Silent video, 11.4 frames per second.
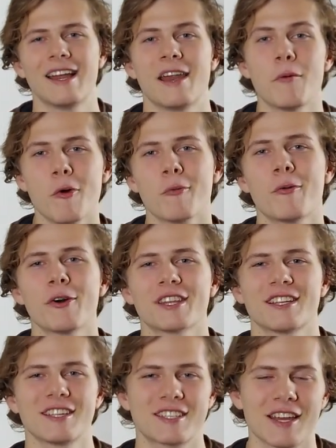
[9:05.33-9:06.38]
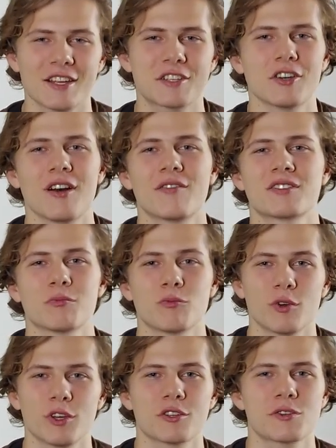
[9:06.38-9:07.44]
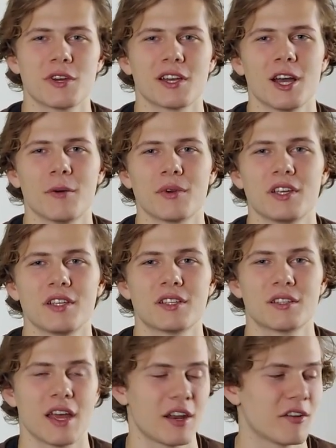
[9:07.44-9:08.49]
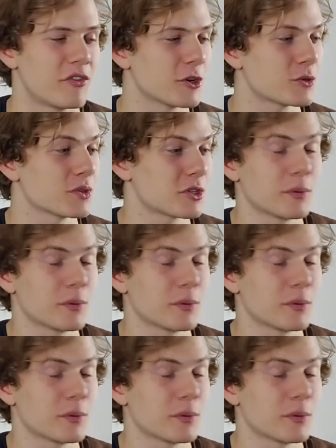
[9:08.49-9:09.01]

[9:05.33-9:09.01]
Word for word: Now, more importantly, let's get excited for some real Australian companies, and our first one's